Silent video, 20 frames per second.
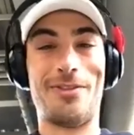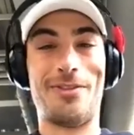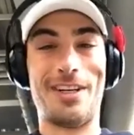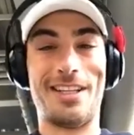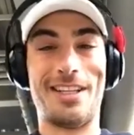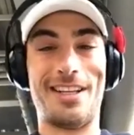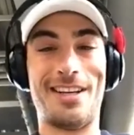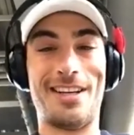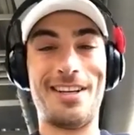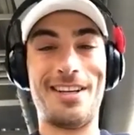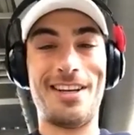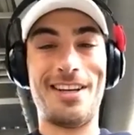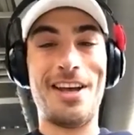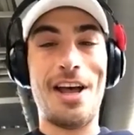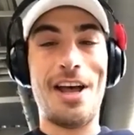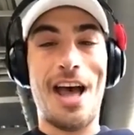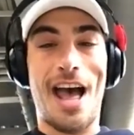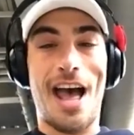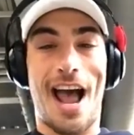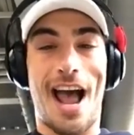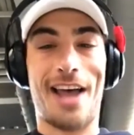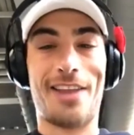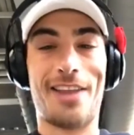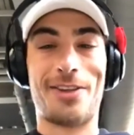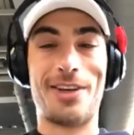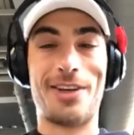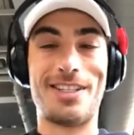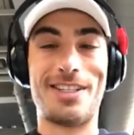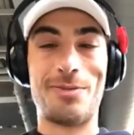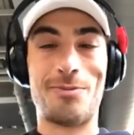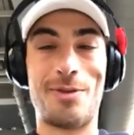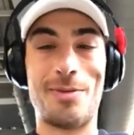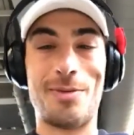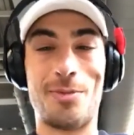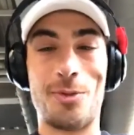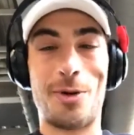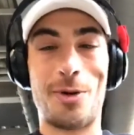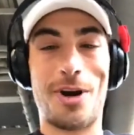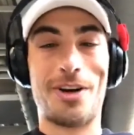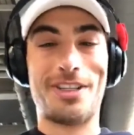into the athletes and
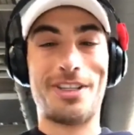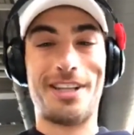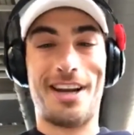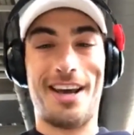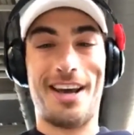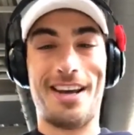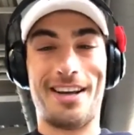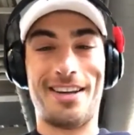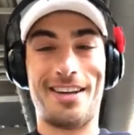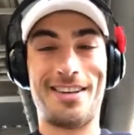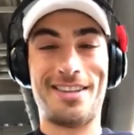people we are today.